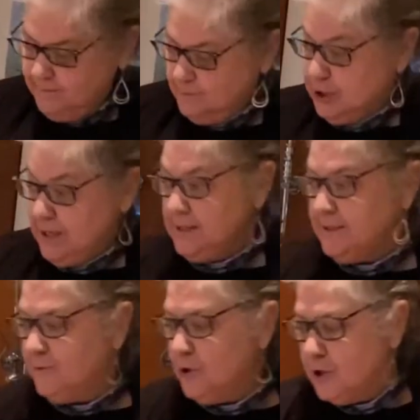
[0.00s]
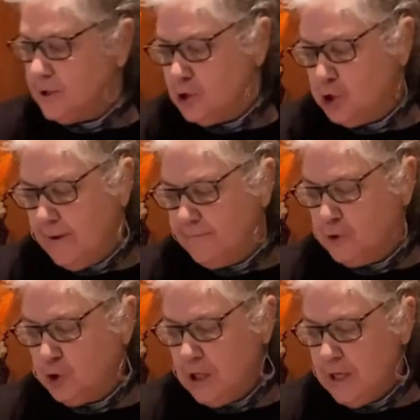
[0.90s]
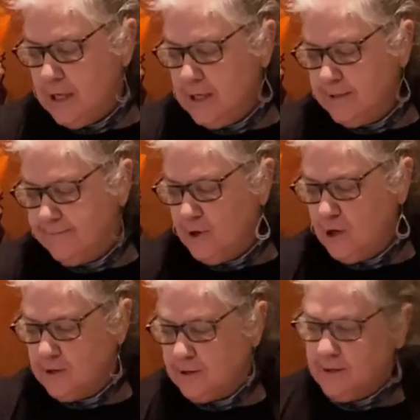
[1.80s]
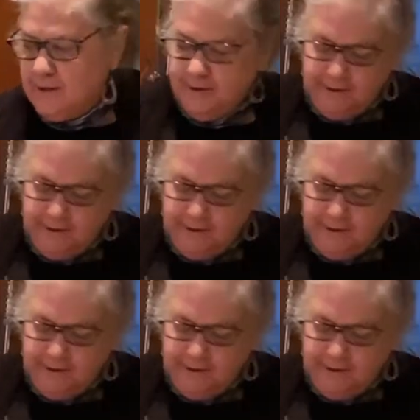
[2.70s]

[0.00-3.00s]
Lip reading: cheese first, chefs. Cheese first.